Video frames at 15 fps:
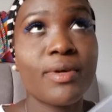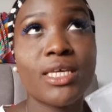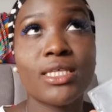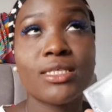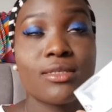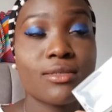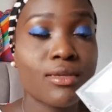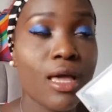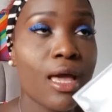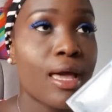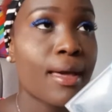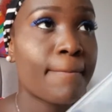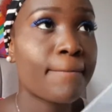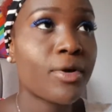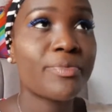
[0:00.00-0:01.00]
your baby
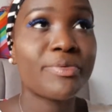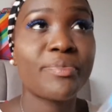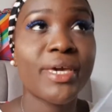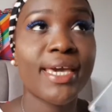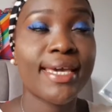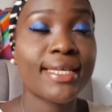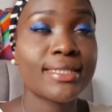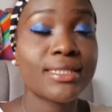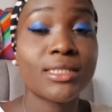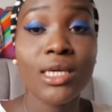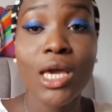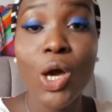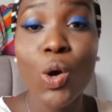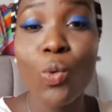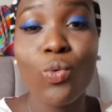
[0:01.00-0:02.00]
pins, bobby
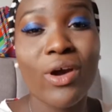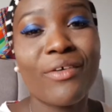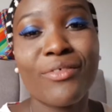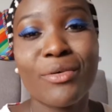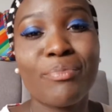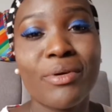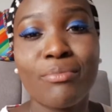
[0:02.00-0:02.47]
pins,